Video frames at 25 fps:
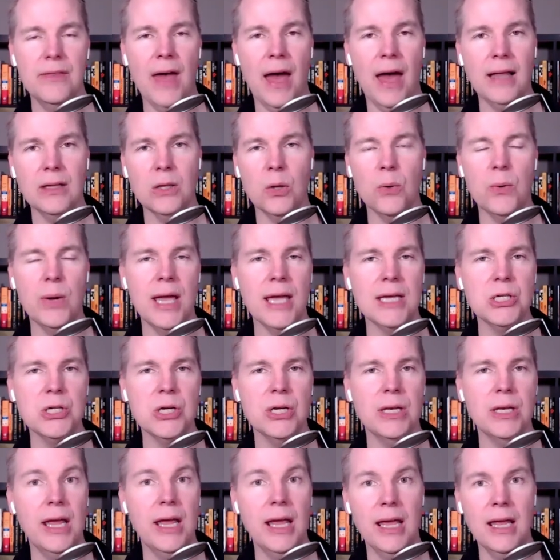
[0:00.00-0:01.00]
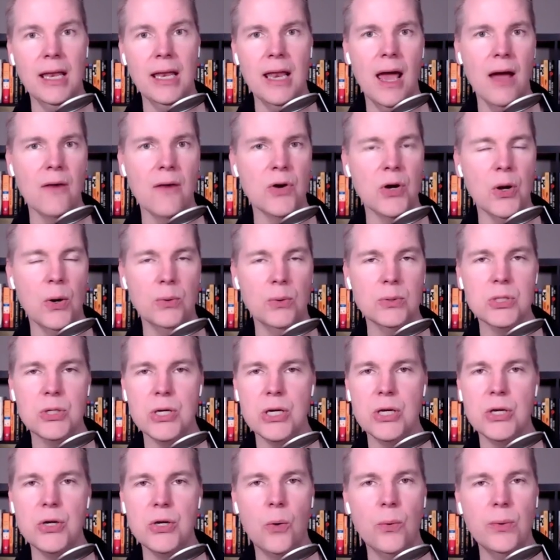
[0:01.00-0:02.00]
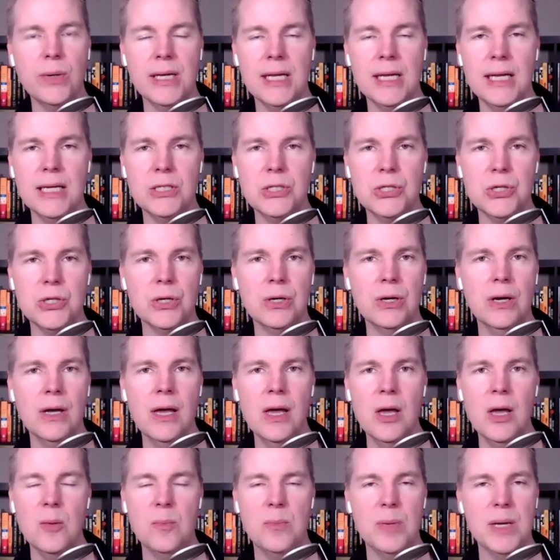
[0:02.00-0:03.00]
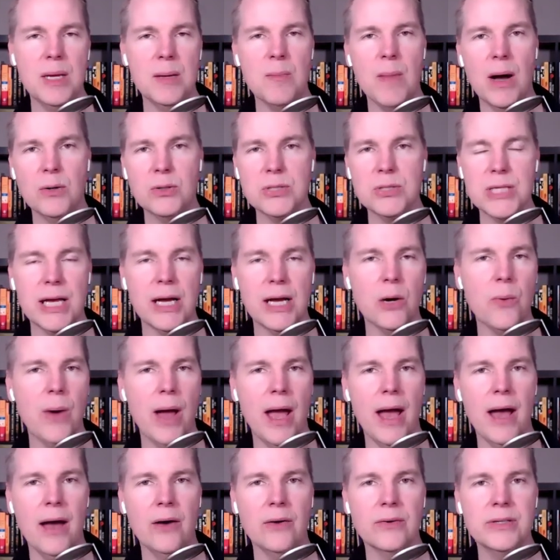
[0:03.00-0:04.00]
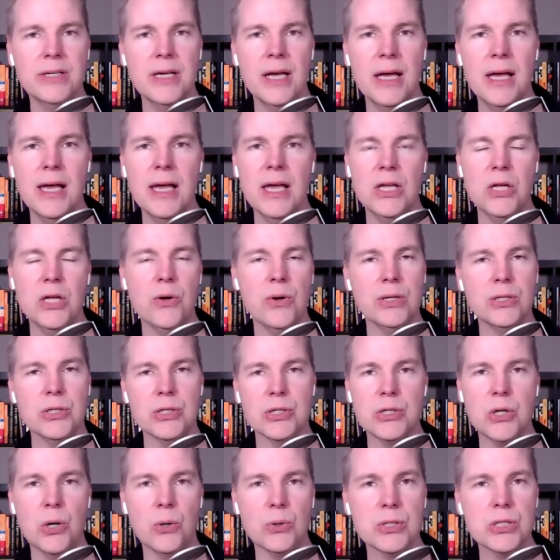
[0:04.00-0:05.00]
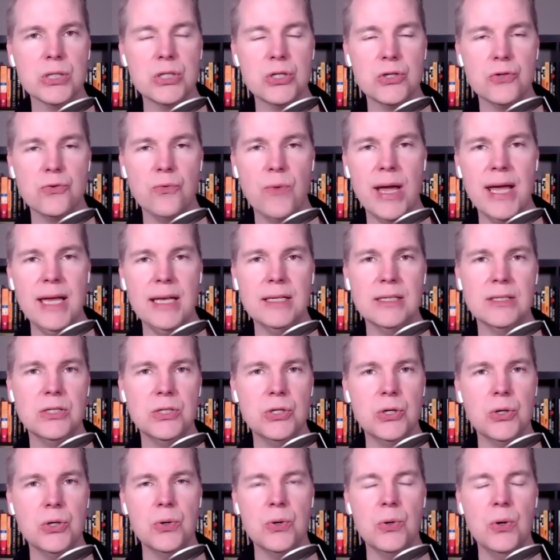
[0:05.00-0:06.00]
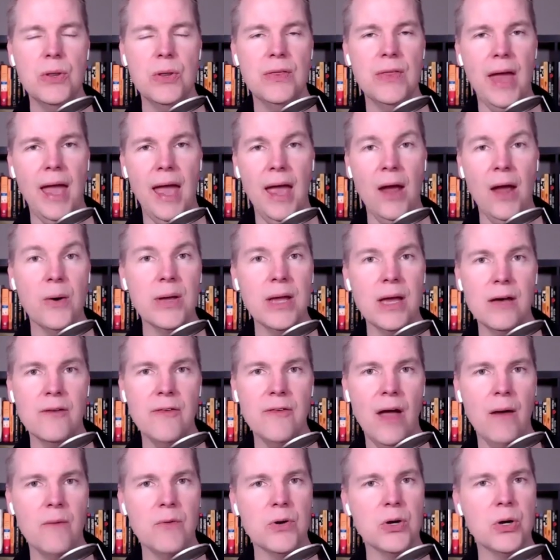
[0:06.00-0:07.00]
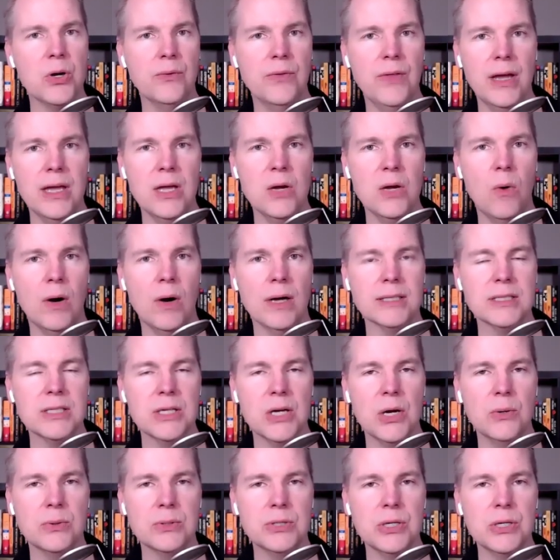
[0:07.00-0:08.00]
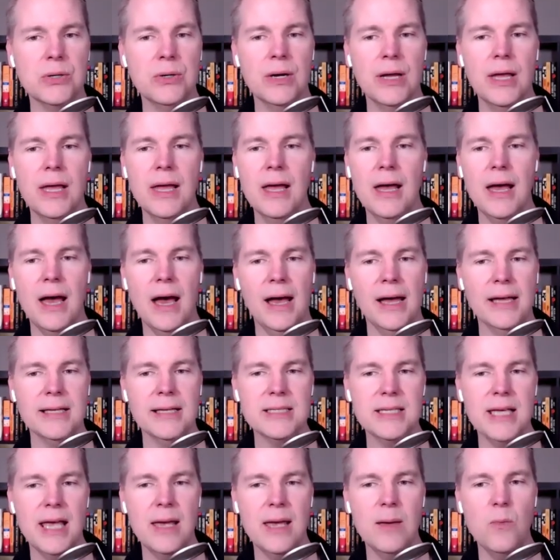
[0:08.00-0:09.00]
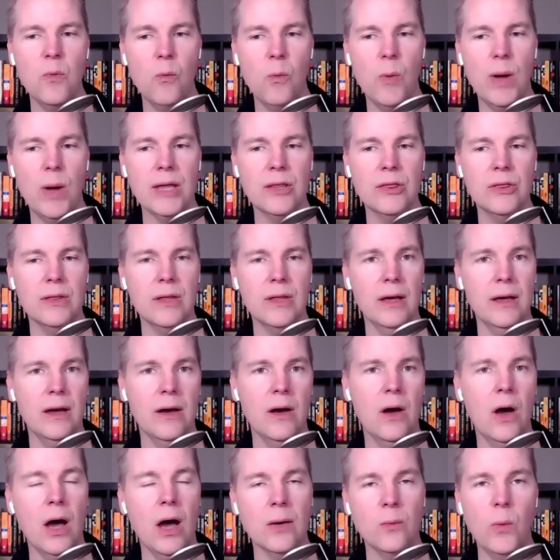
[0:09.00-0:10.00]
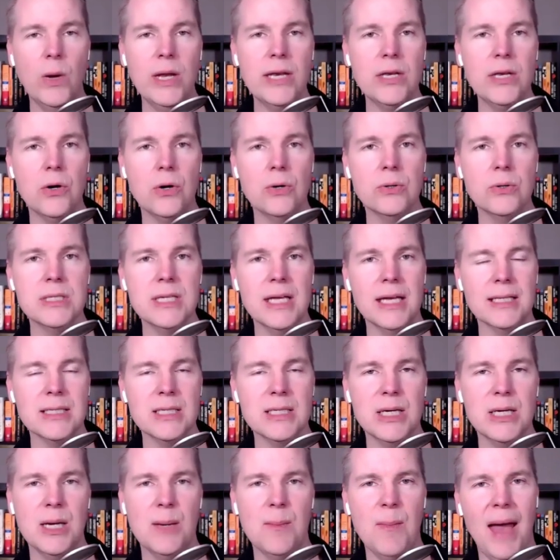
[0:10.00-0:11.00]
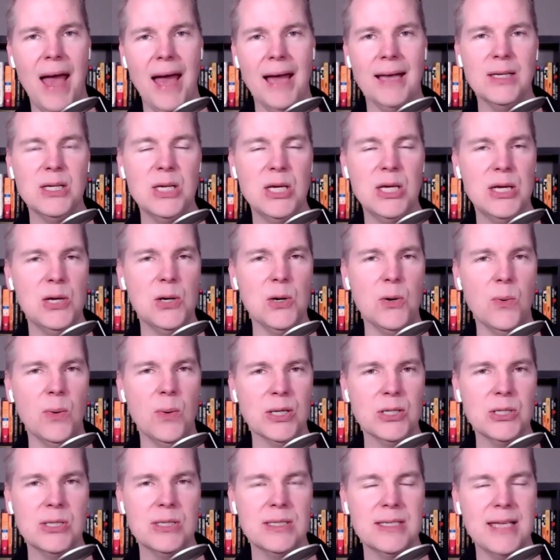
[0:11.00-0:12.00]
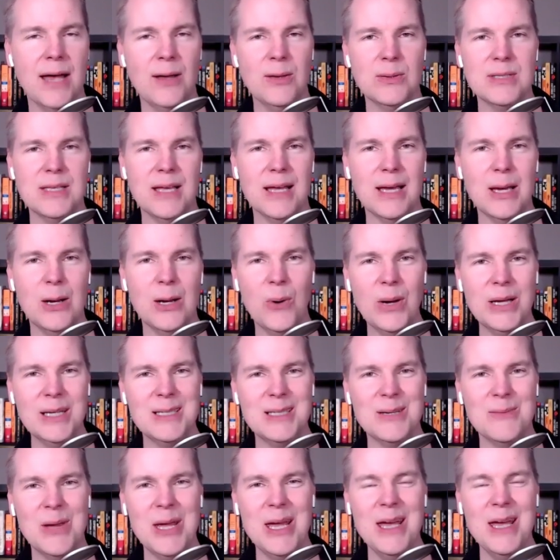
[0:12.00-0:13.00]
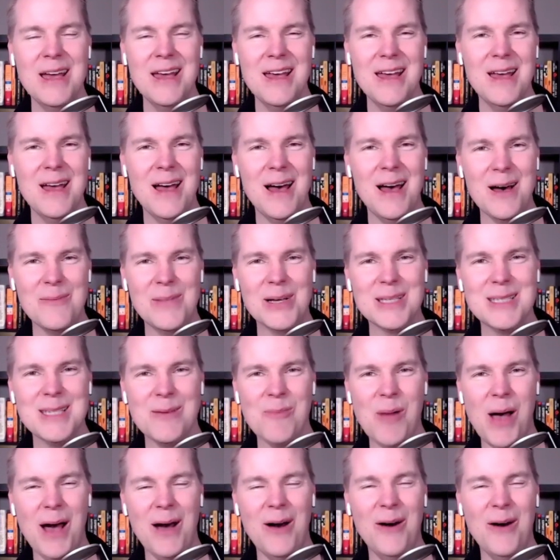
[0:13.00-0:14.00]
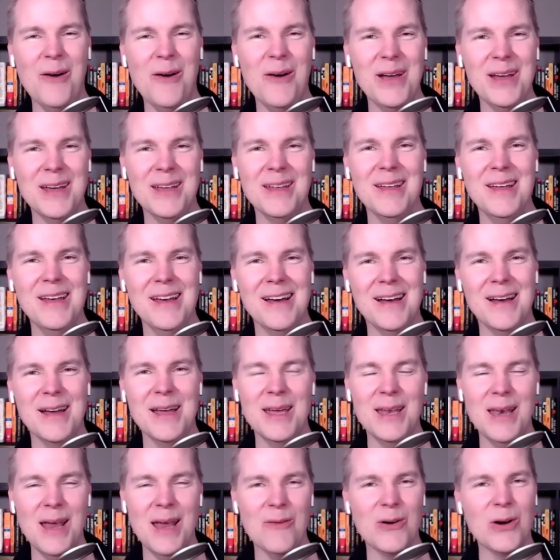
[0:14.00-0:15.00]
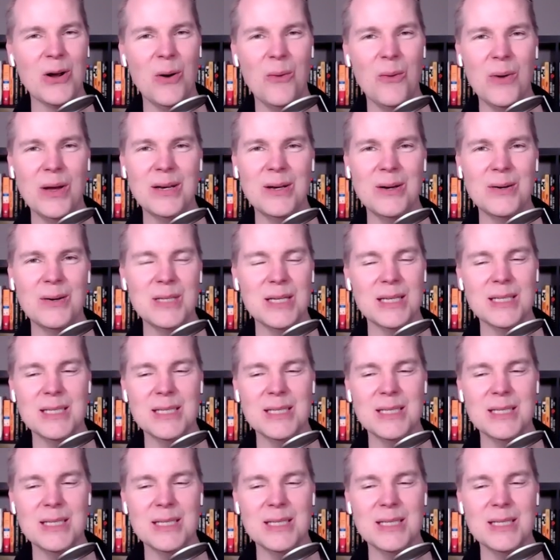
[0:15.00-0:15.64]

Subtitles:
location in Evernote. So you don't need to be mousing around. You can just go straight to the area of Evernote that you want to go to. And same with on Windows, it's Command Q, which sounds like quit to me, but somehow in Evernote Windows,